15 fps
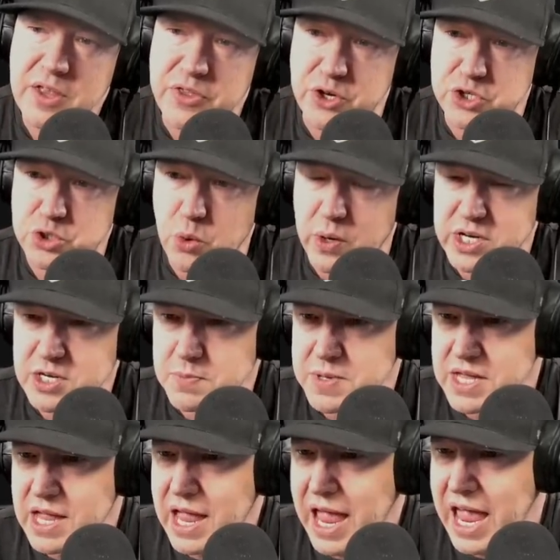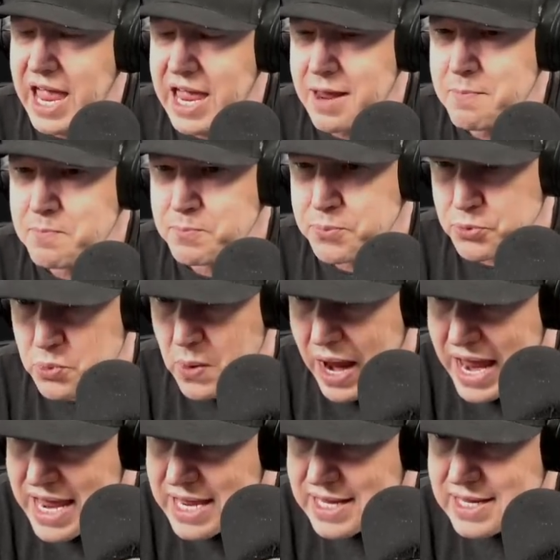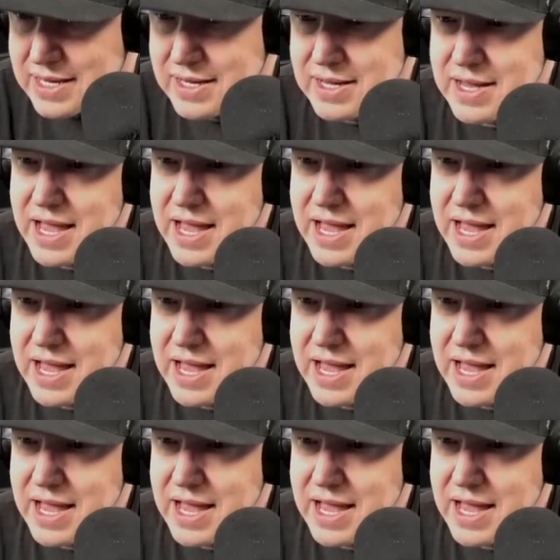There's going to be a break.